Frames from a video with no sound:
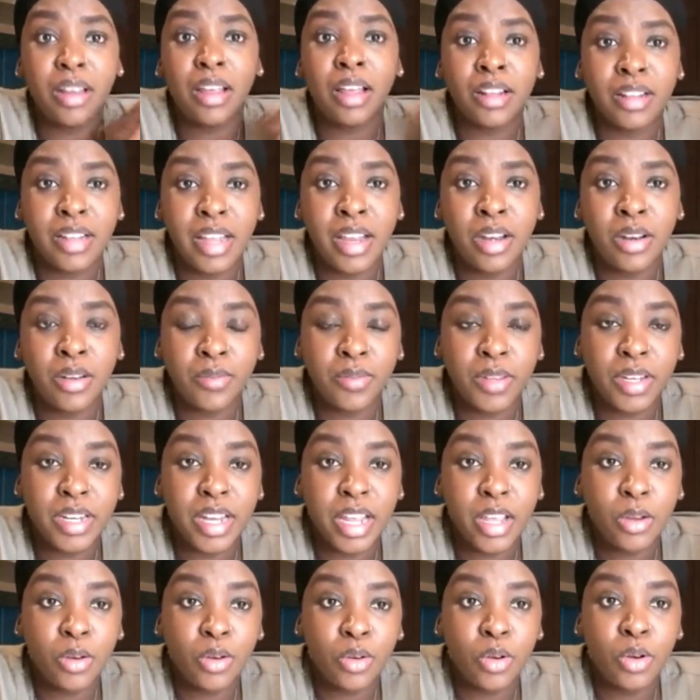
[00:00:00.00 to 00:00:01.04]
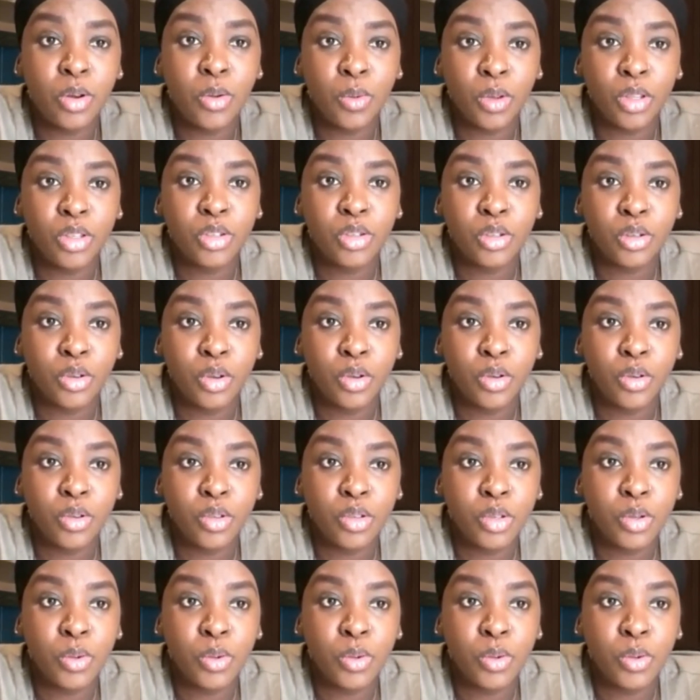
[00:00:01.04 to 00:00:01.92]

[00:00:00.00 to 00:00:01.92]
at the end of the day, you don't know what you don't know.